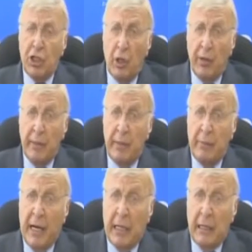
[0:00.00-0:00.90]
Showed them
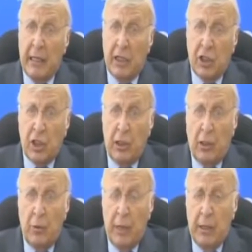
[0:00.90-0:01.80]
that
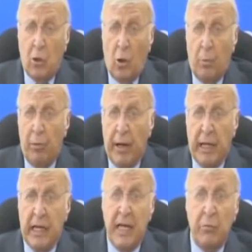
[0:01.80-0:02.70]
Michelangelo
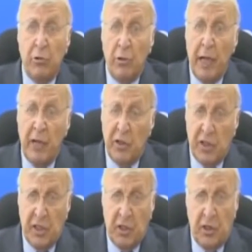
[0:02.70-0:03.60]
incorporated Hebrew
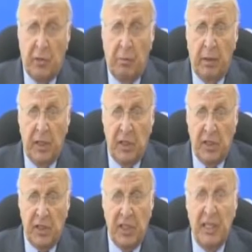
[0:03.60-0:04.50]
letters in certain
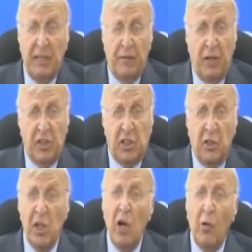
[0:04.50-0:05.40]
places in the
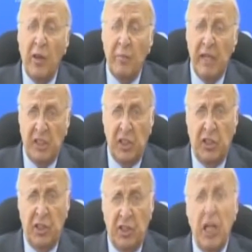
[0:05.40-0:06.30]
frescoes with
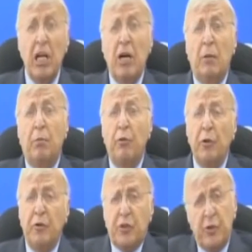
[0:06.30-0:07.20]
messages.
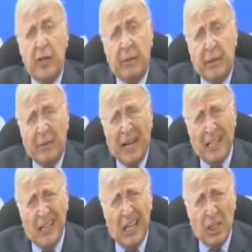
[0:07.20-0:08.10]
Proved to them that
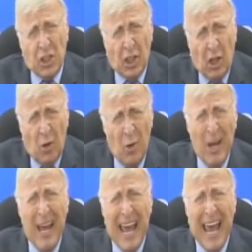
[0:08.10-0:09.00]

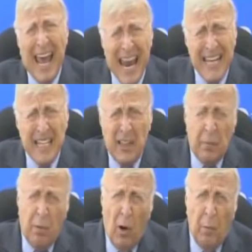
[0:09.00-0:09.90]
Michelangelo
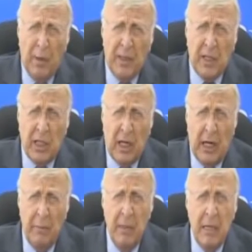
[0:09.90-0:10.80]
hated the Pope at the
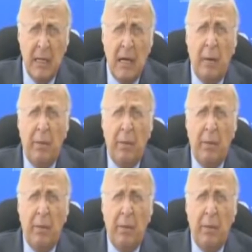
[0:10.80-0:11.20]
time